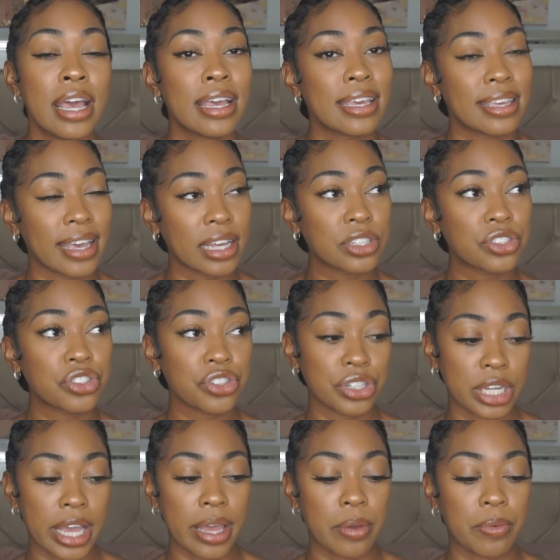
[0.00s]

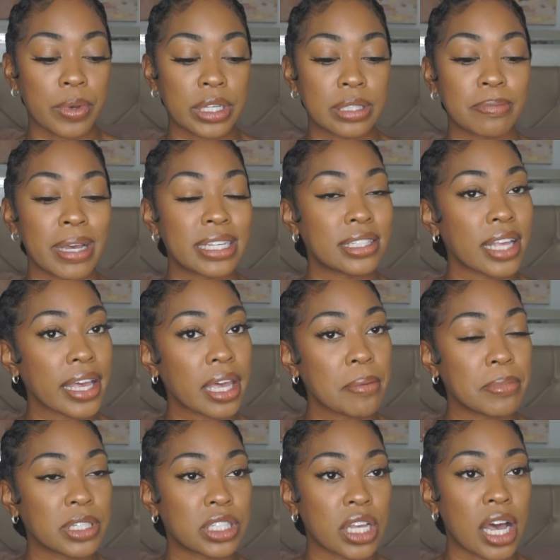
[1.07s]
Yesterday was my
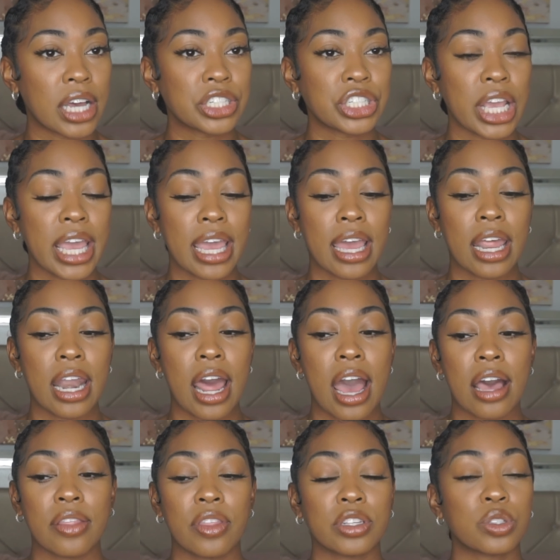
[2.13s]
second massage, and
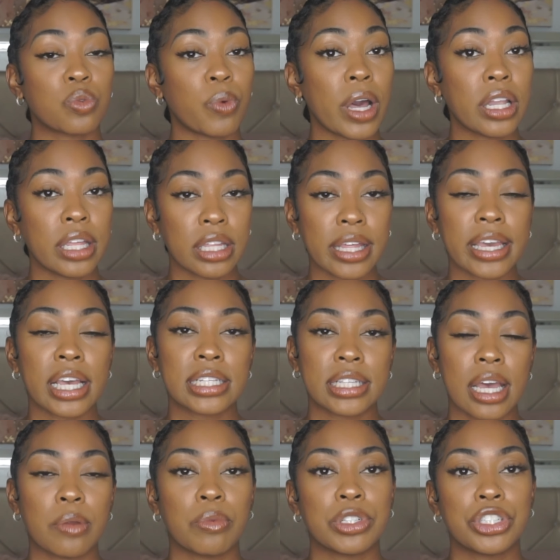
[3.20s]
the swelling, like I
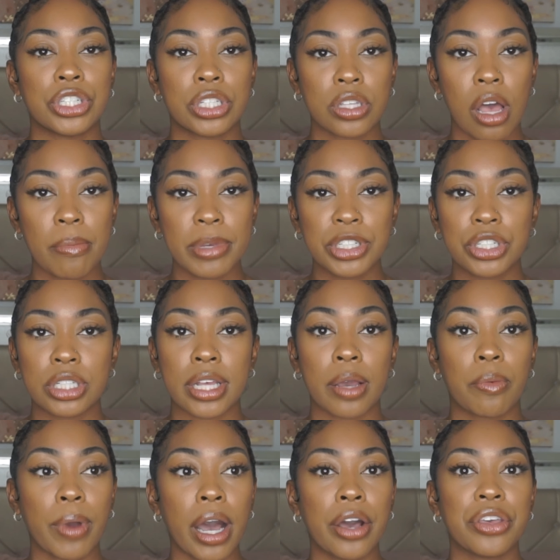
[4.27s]
said, when she saw me, she's
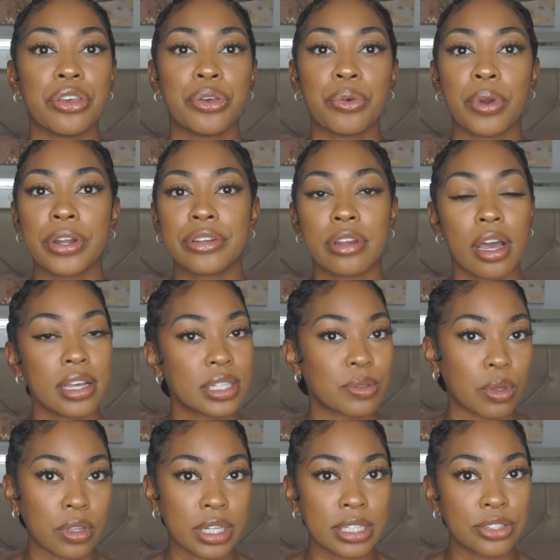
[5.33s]
like, wow, you are not as
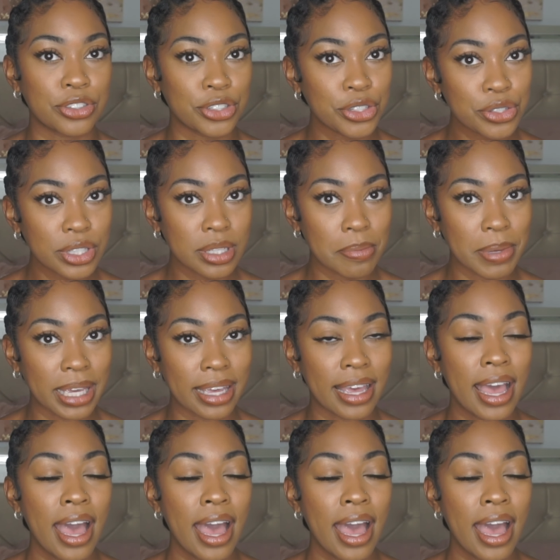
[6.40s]
swollen as you used to be.